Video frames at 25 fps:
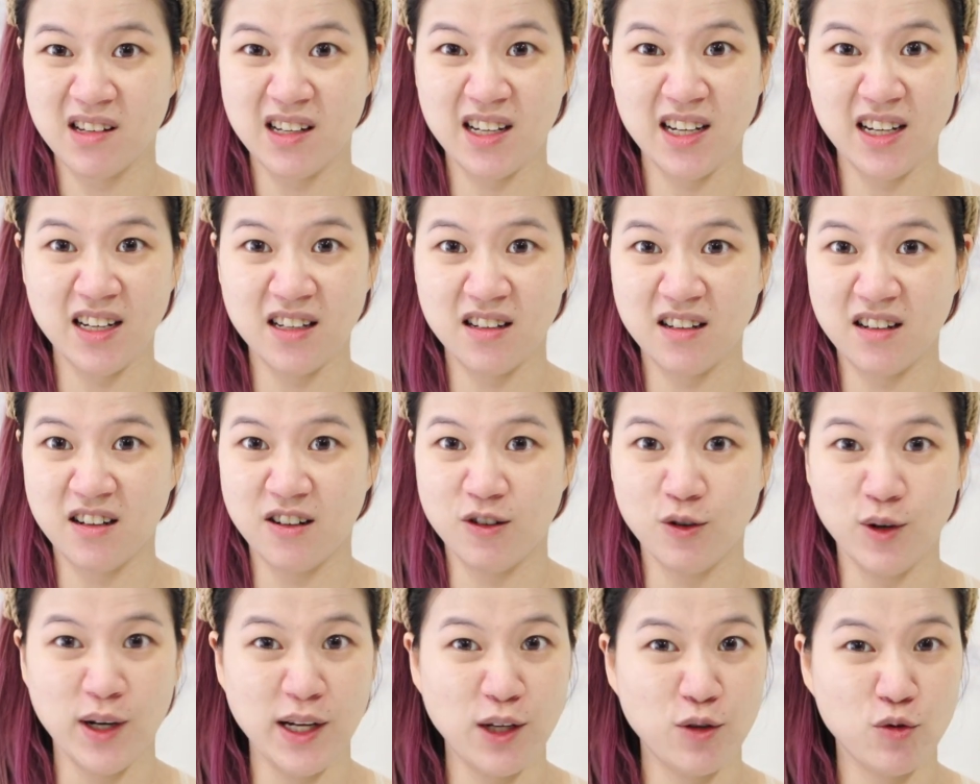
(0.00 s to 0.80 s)
I
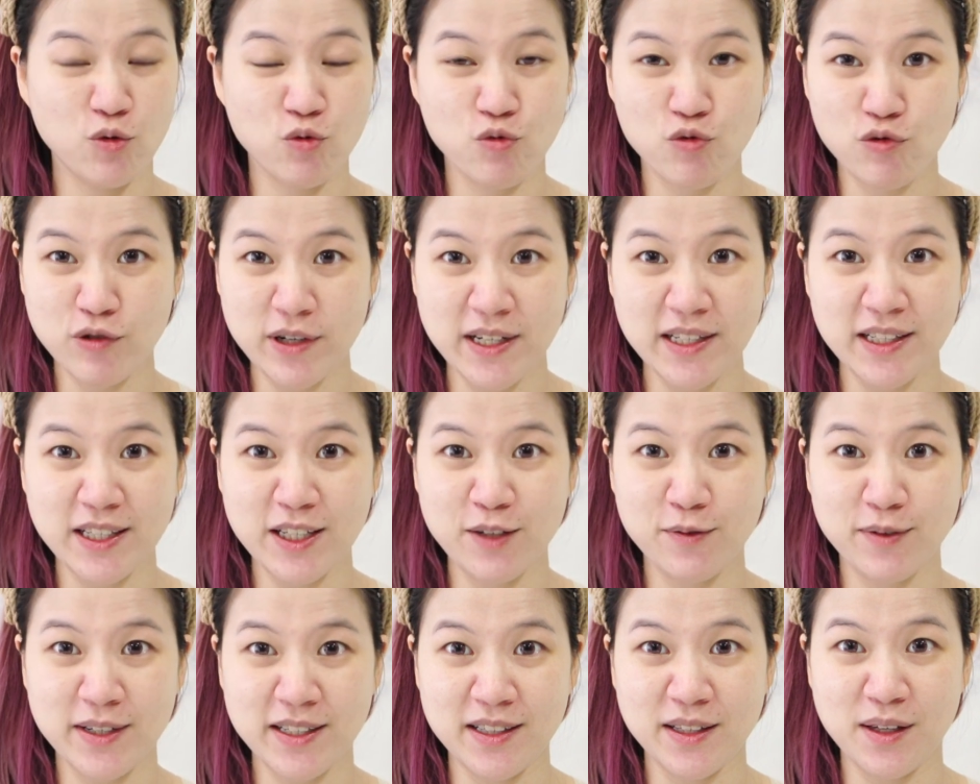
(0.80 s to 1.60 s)
know, it
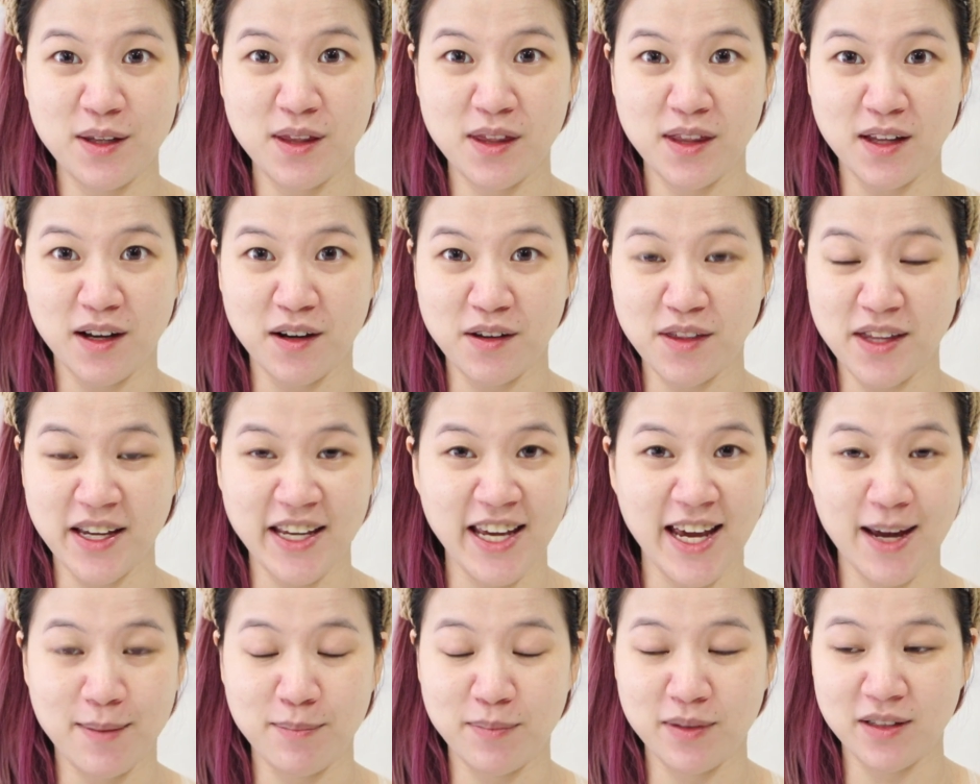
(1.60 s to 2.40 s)
really sucks. I
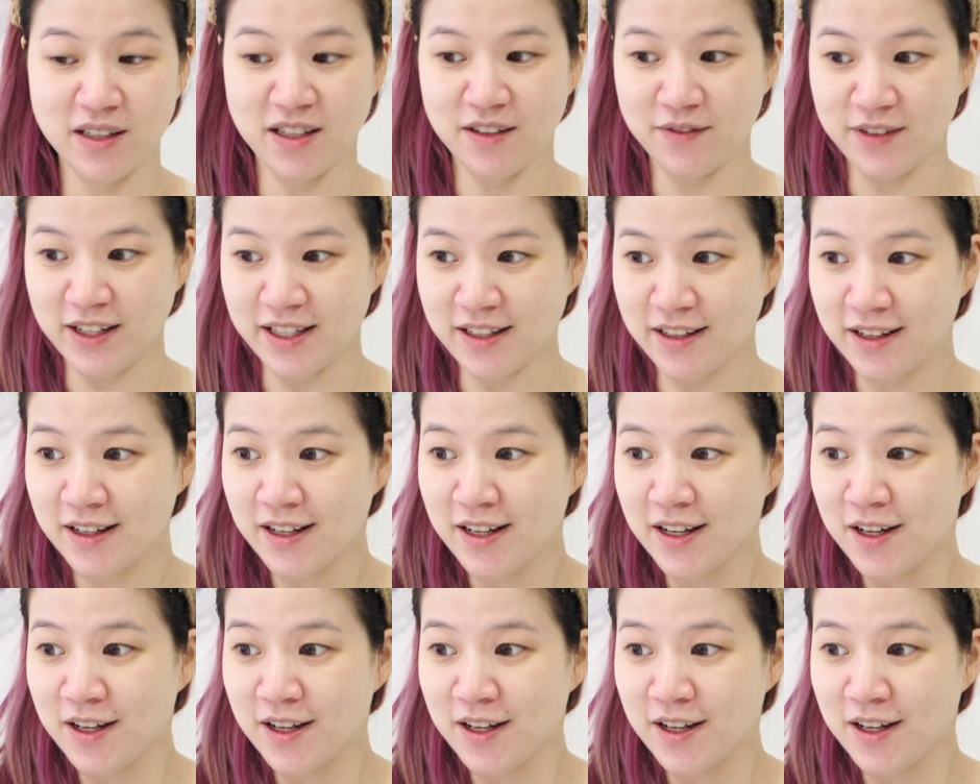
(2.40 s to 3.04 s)
can't believe it.